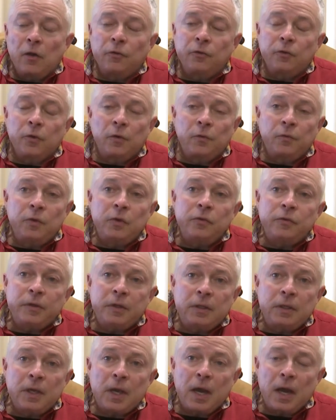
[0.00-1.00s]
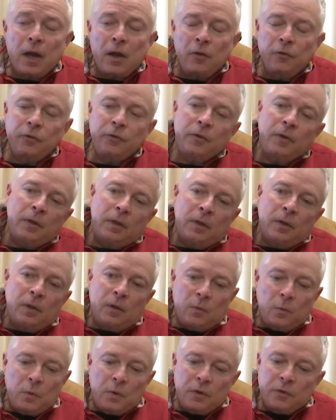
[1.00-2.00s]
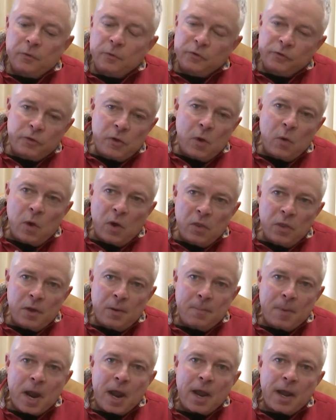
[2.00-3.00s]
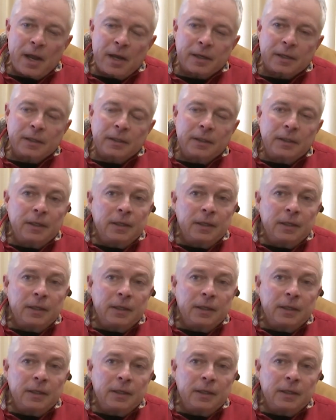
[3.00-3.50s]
So if you see cows with snow on their back,